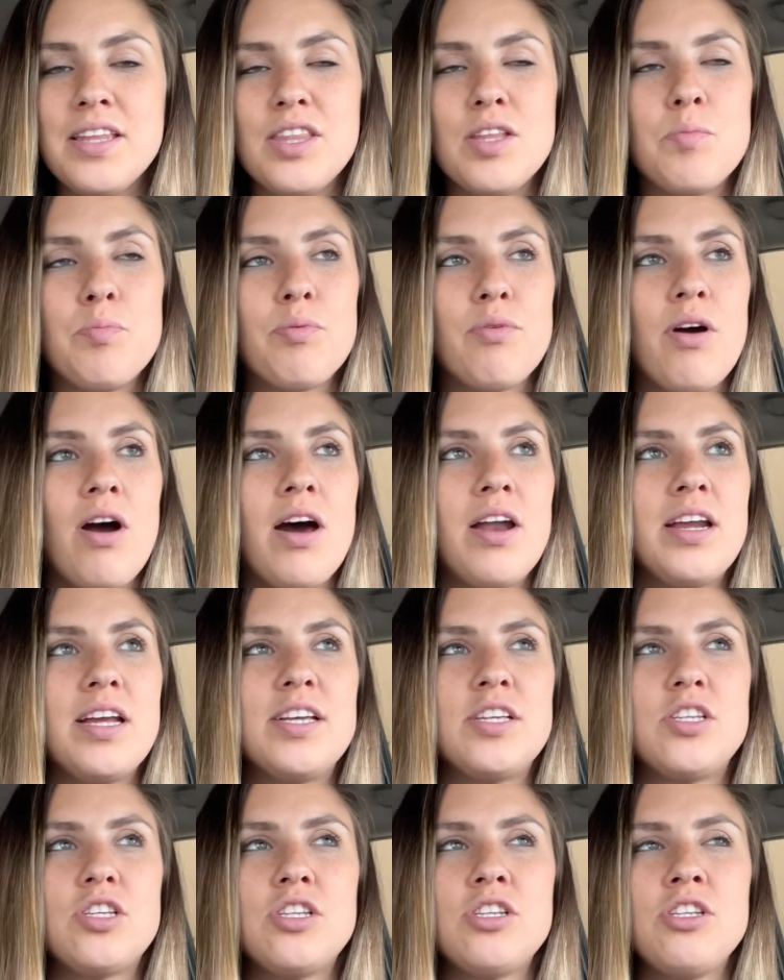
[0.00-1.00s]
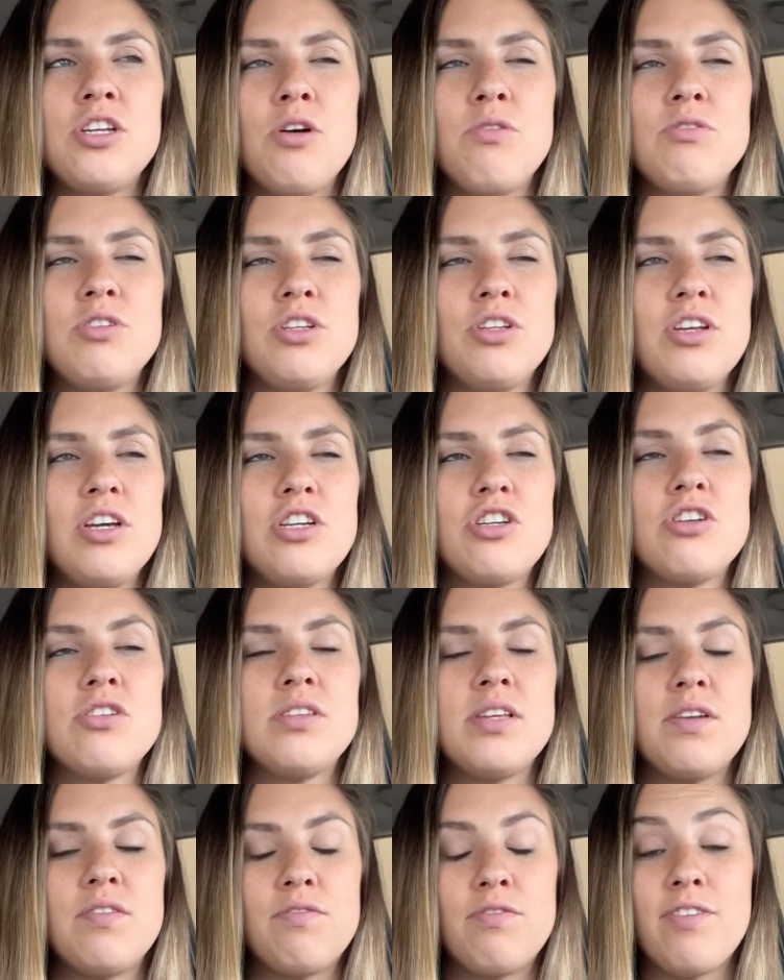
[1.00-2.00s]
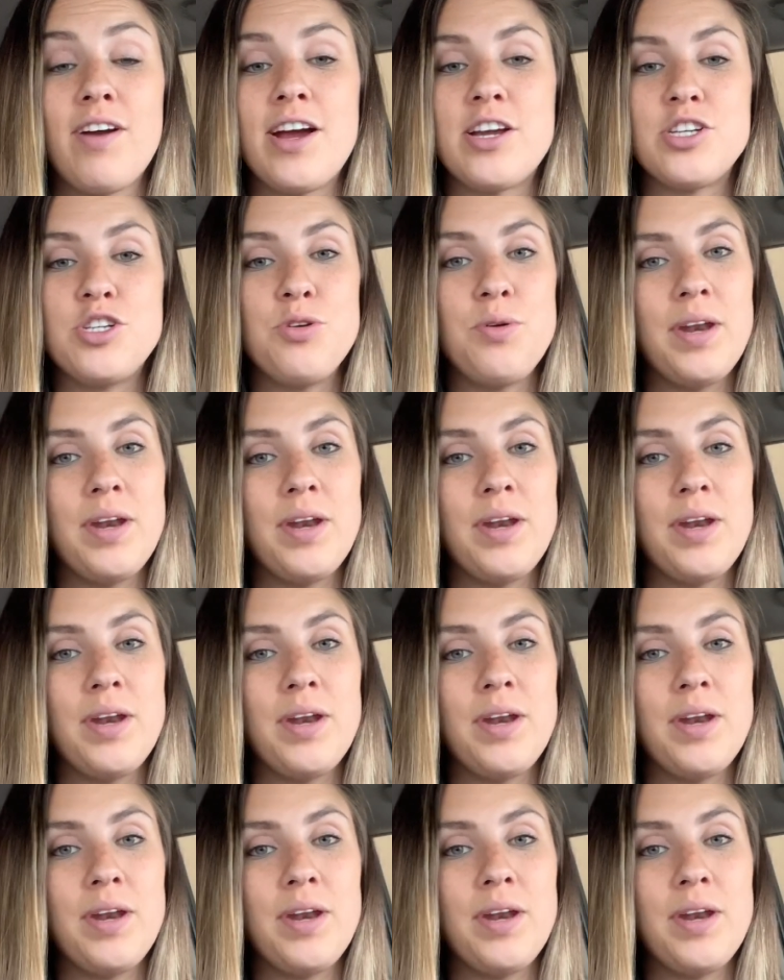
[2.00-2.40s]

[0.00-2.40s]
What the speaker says: The burrata is so delicious and fresh.